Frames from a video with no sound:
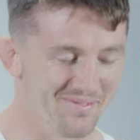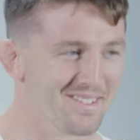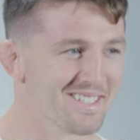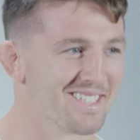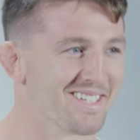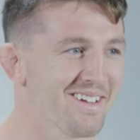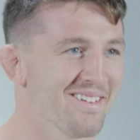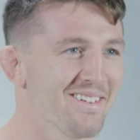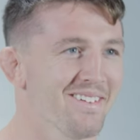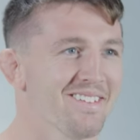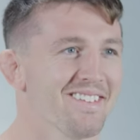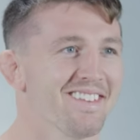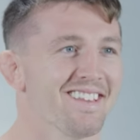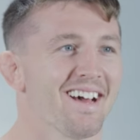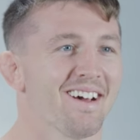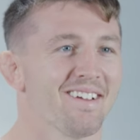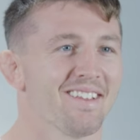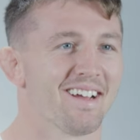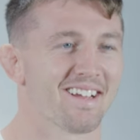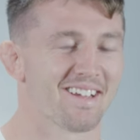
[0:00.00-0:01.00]
So
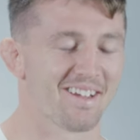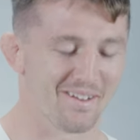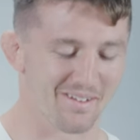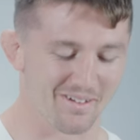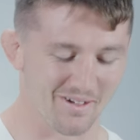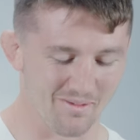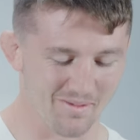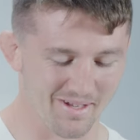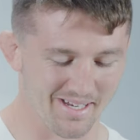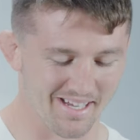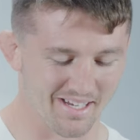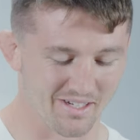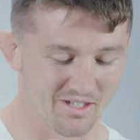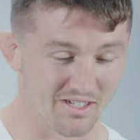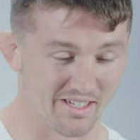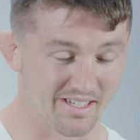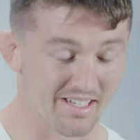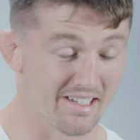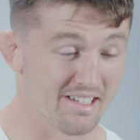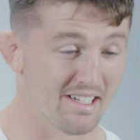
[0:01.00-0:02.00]
that kind of got me an
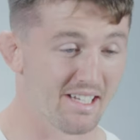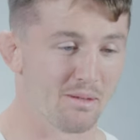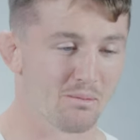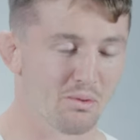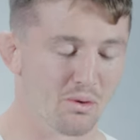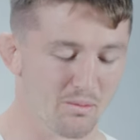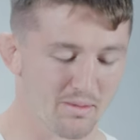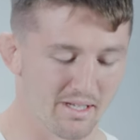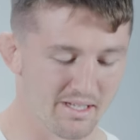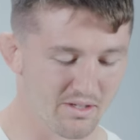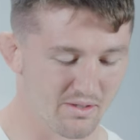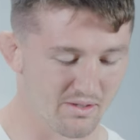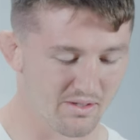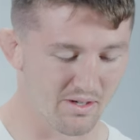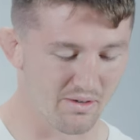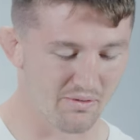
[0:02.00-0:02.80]
edge, and then he brought me into his